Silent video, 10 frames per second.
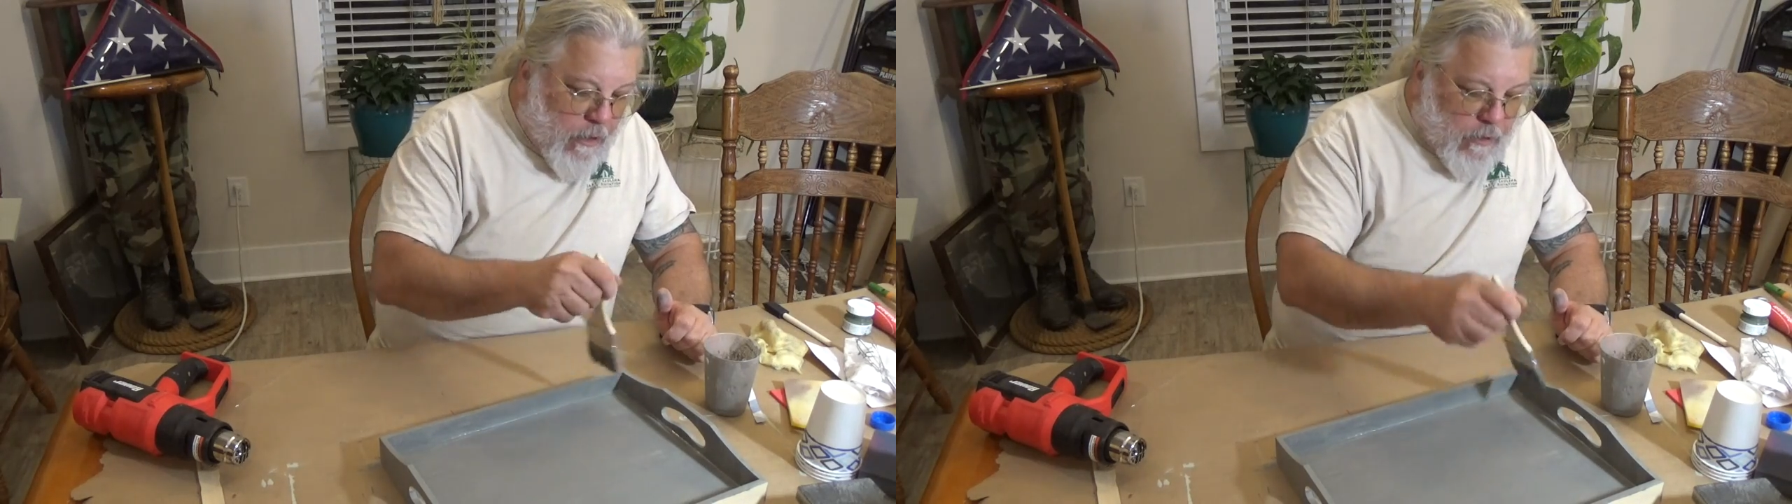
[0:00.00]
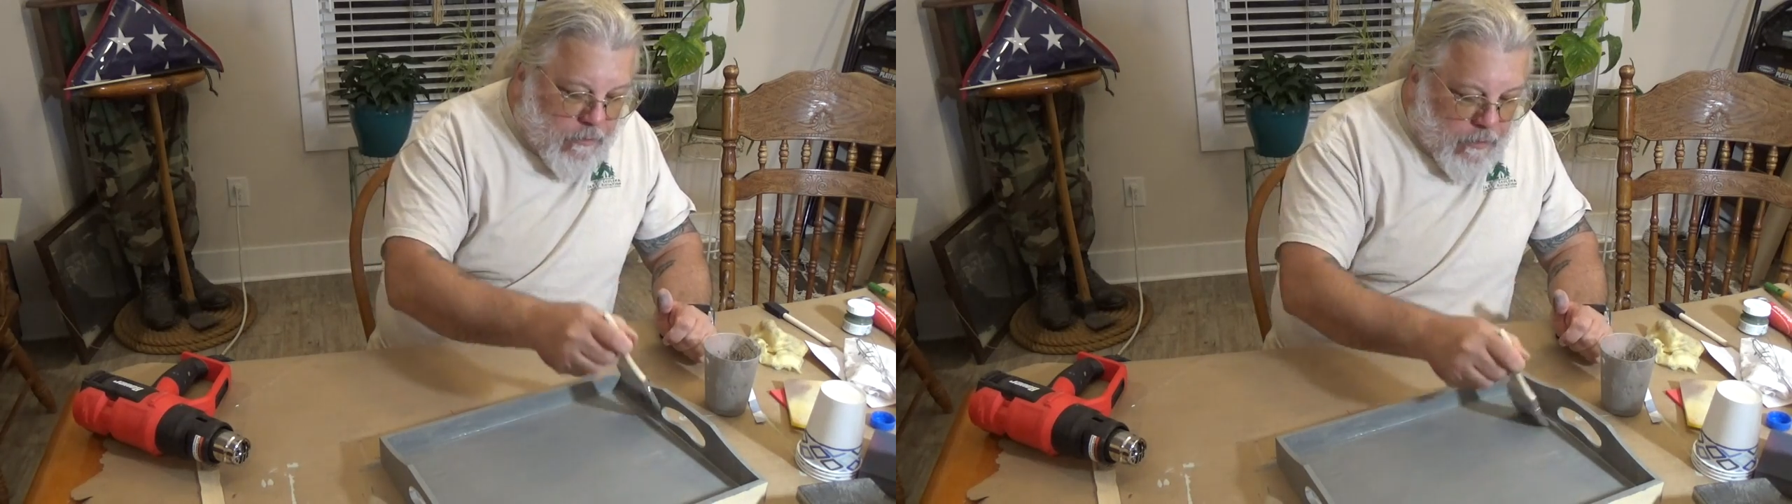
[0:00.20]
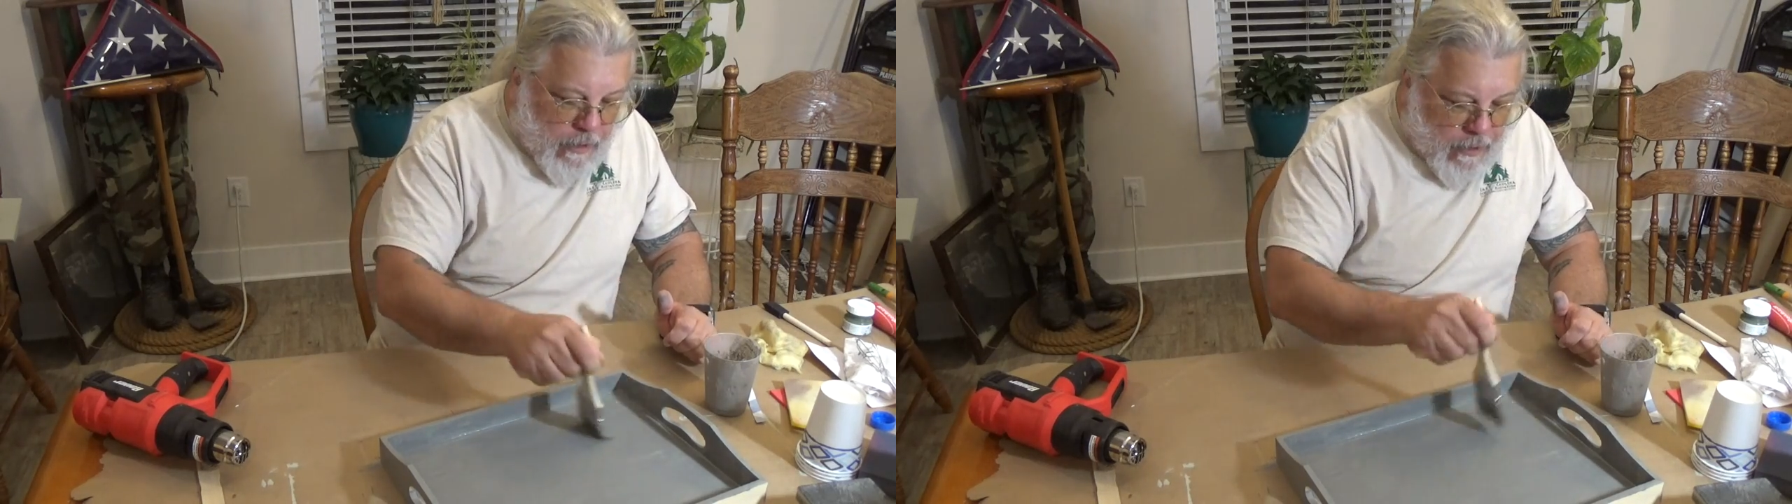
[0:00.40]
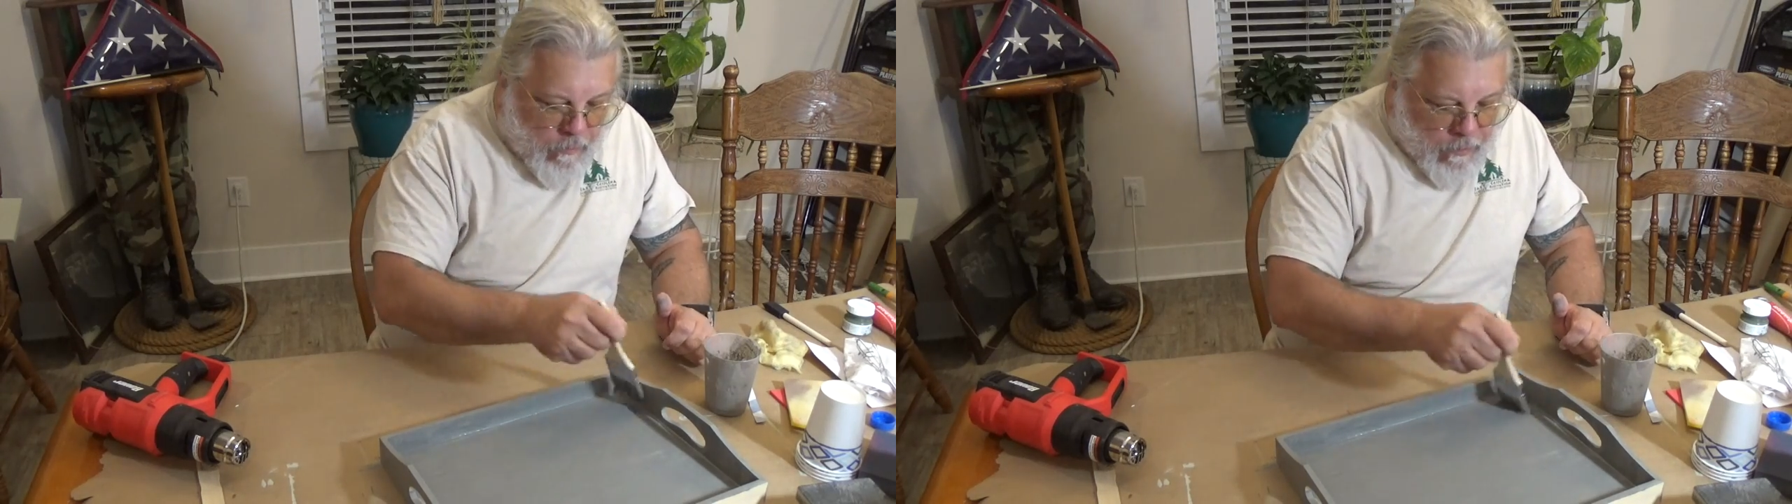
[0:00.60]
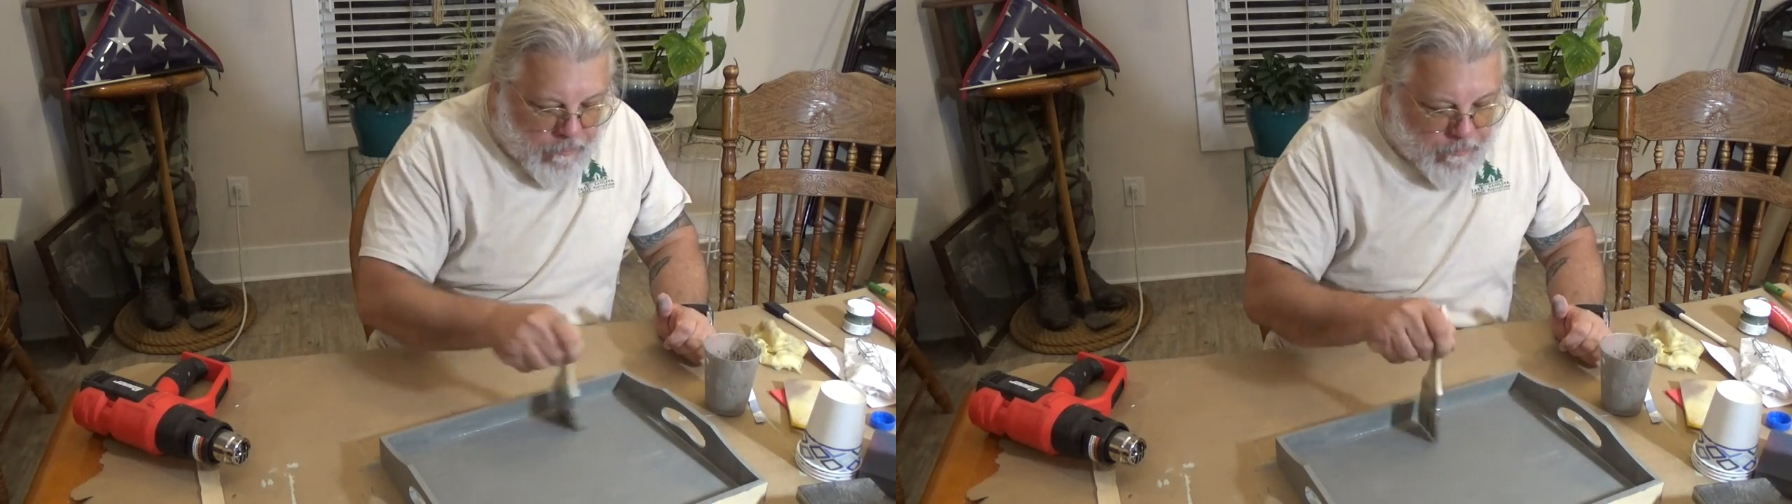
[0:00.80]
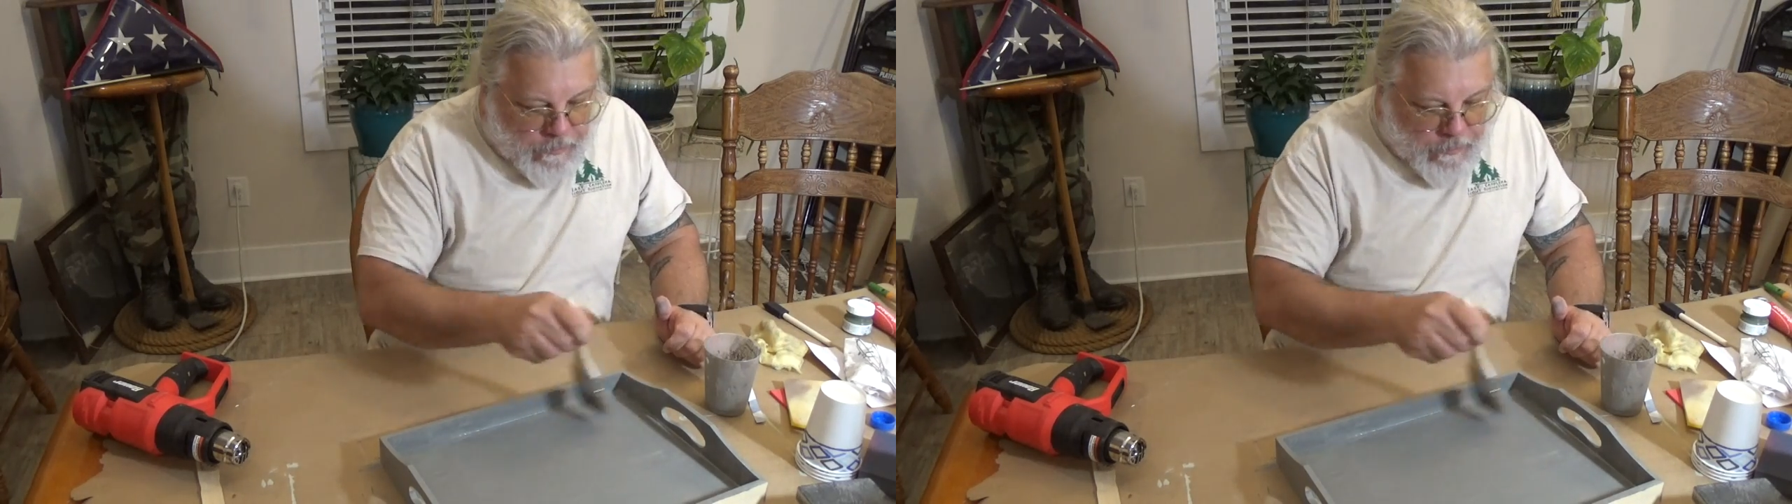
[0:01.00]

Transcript: straight out of West